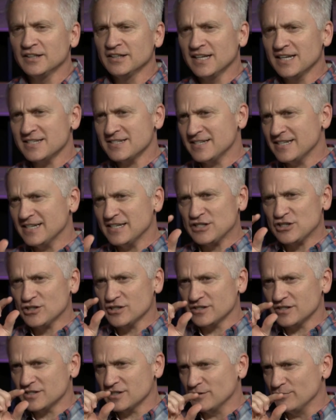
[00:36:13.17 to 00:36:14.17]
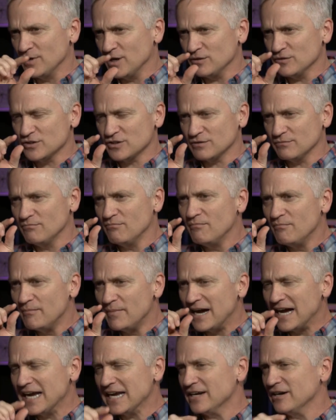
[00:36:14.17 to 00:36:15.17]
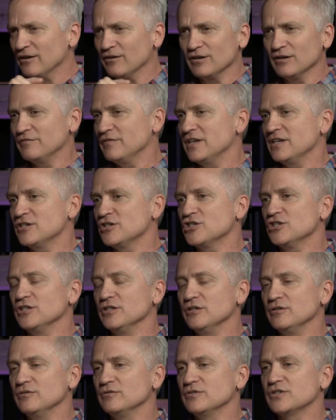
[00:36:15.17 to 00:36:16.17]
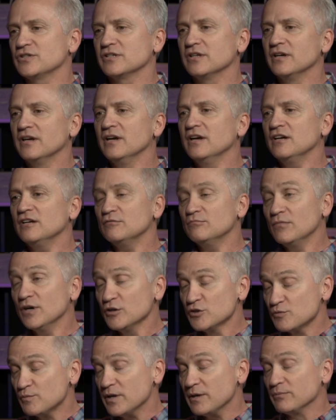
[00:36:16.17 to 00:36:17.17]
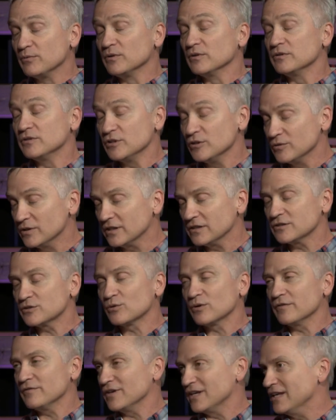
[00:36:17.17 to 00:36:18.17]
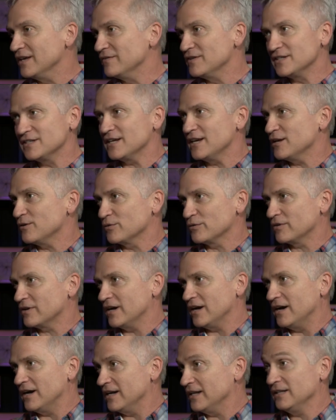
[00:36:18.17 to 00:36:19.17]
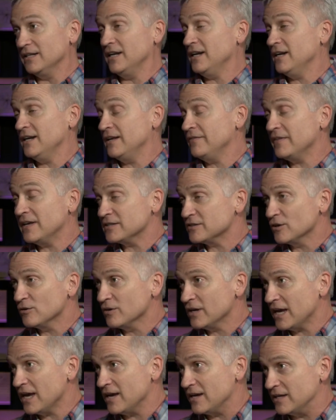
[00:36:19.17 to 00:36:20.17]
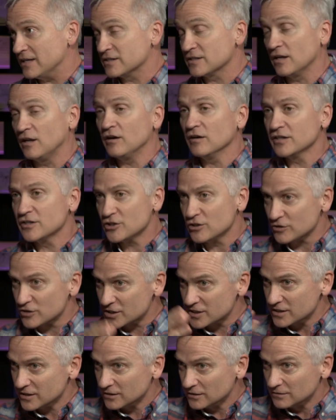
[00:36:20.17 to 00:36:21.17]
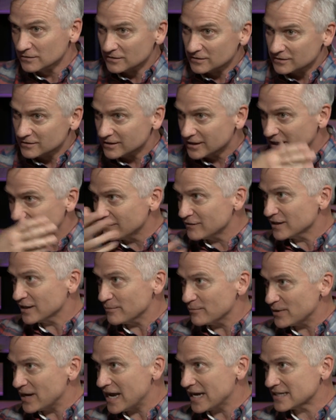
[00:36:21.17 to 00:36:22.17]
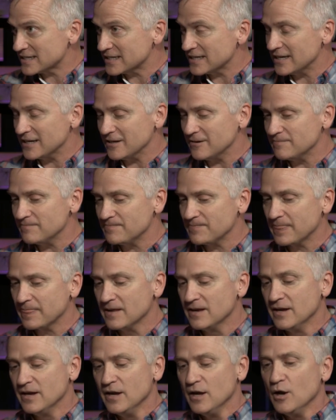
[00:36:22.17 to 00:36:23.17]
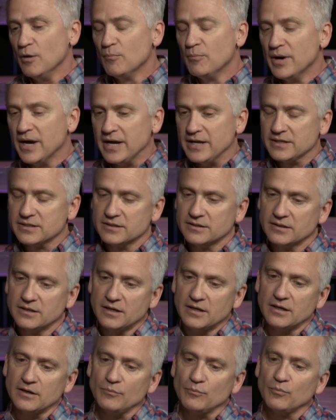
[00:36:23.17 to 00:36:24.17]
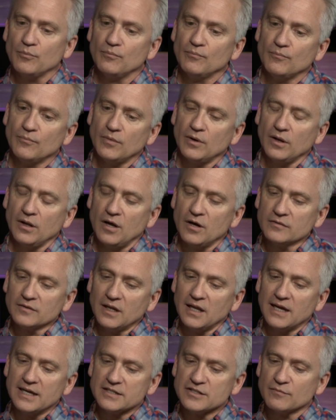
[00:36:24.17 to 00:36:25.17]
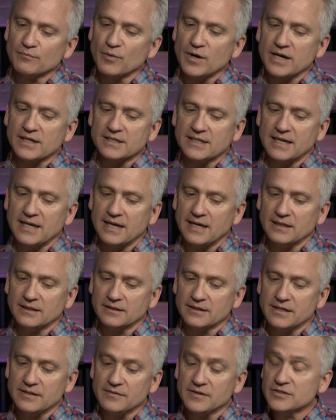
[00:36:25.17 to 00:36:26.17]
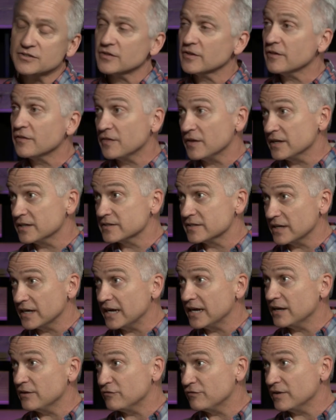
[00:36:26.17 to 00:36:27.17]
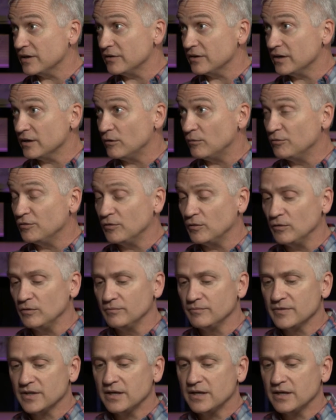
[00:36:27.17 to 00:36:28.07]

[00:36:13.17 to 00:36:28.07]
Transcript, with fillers: Unless it is just the most minor of issues, most people do a sort of a give and take with God, and, and, and that's okay as long as you're still giving it back to Him. But uh, along the lines of practicality, these are the things that I have found helpful.